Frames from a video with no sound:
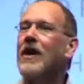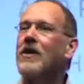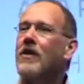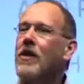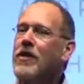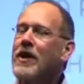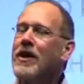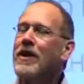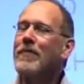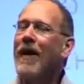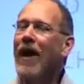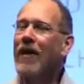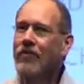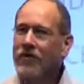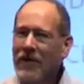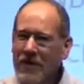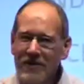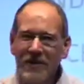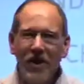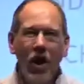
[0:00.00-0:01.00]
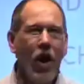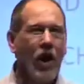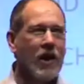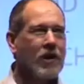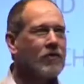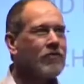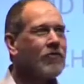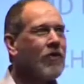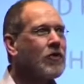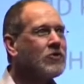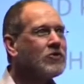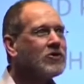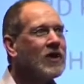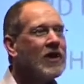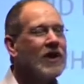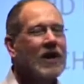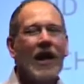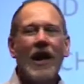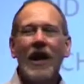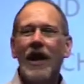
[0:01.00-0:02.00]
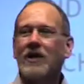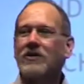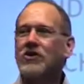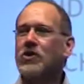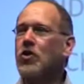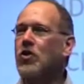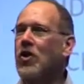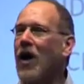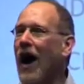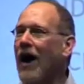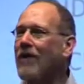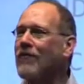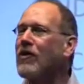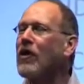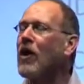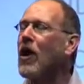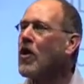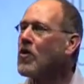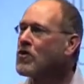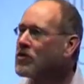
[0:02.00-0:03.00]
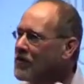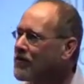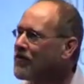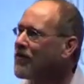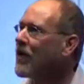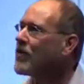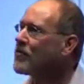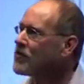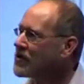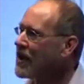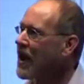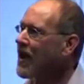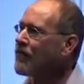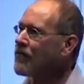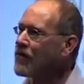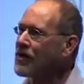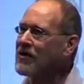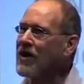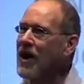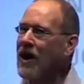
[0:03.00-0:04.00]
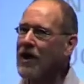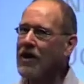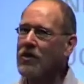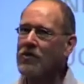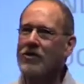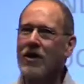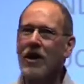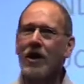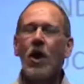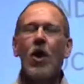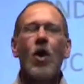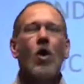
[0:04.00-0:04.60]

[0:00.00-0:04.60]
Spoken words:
the thing about this kind of voting is you can have loads of votes every day. You say,